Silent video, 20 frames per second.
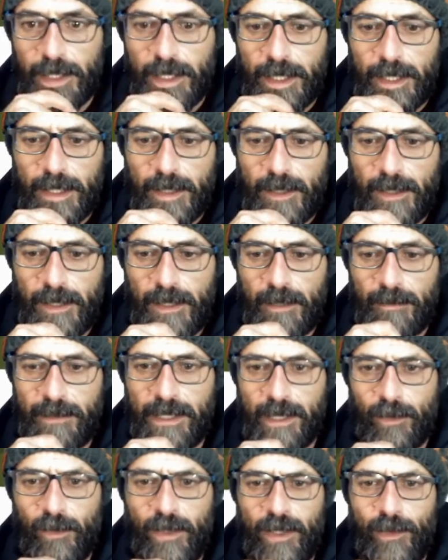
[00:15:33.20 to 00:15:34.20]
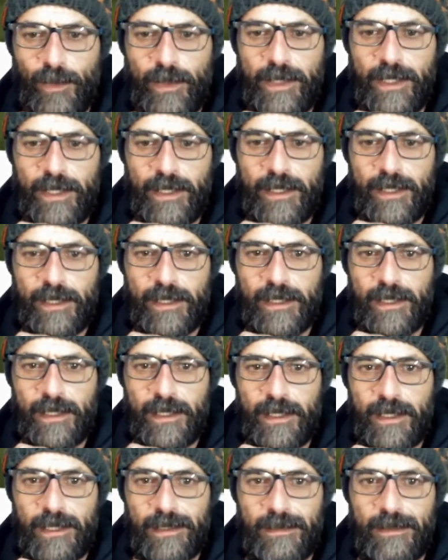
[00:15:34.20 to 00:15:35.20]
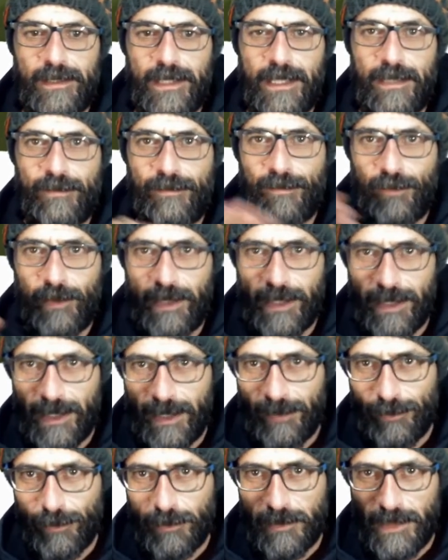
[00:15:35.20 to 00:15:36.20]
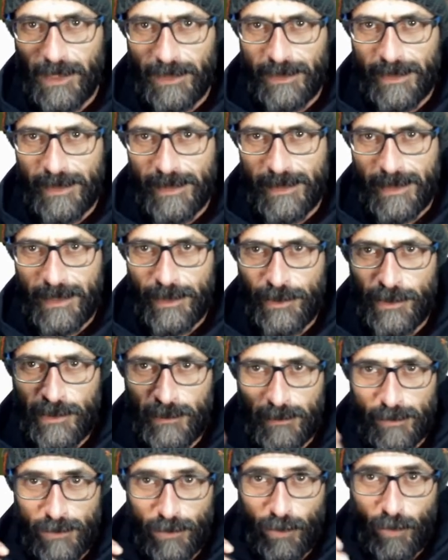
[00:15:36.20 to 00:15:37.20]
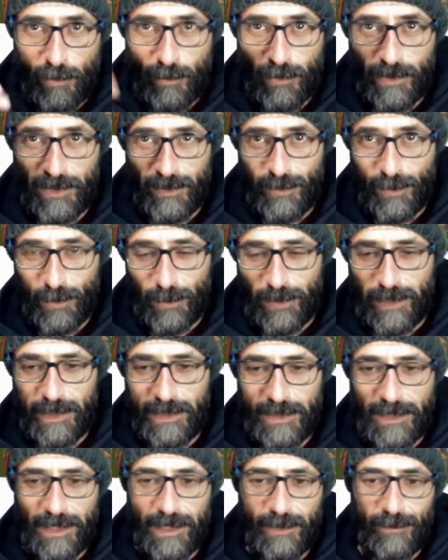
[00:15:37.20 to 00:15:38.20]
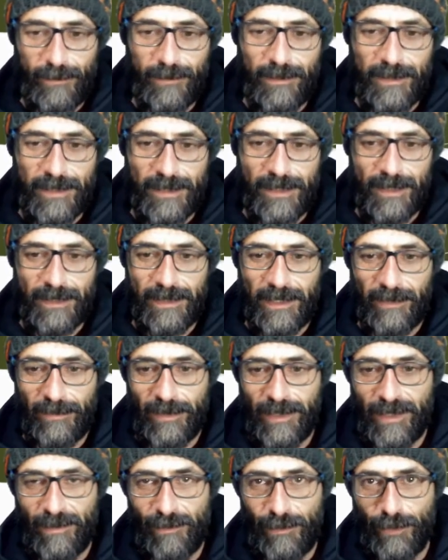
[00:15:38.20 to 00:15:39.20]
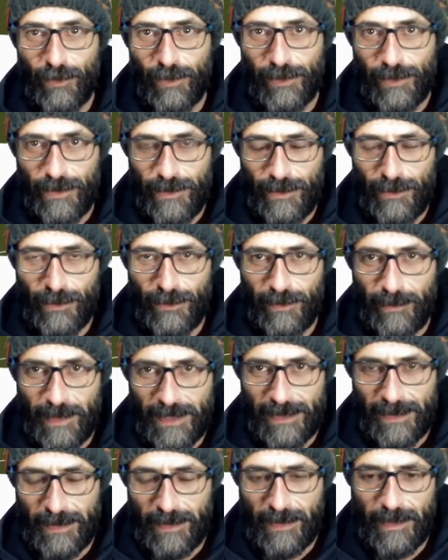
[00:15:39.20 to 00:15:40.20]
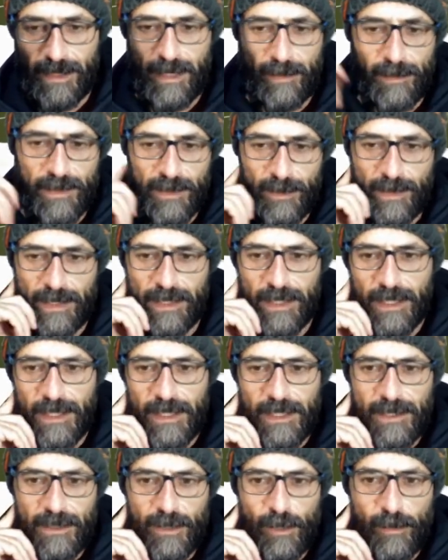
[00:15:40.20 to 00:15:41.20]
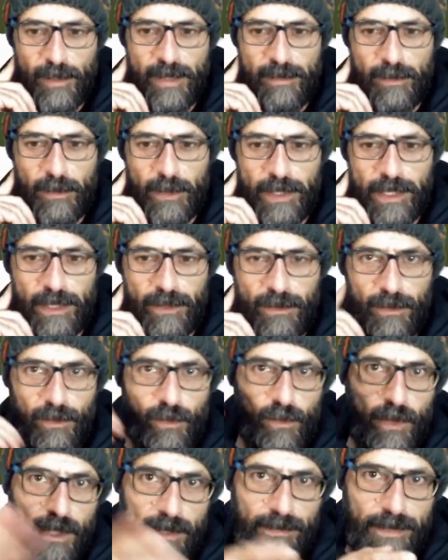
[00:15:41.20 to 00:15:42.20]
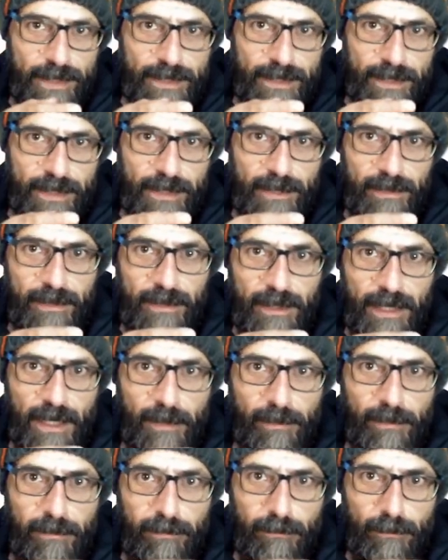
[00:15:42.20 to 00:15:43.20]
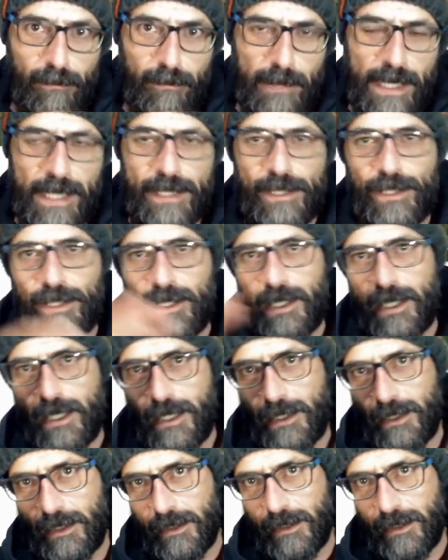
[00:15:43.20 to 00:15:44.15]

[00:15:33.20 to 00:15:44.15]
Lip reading: man. Yeah, if we arrive to the later stages, which hopefully we will, then we'll start giving importance to the Mexican Cup as well. So maybe we can do one Mexican Cup match and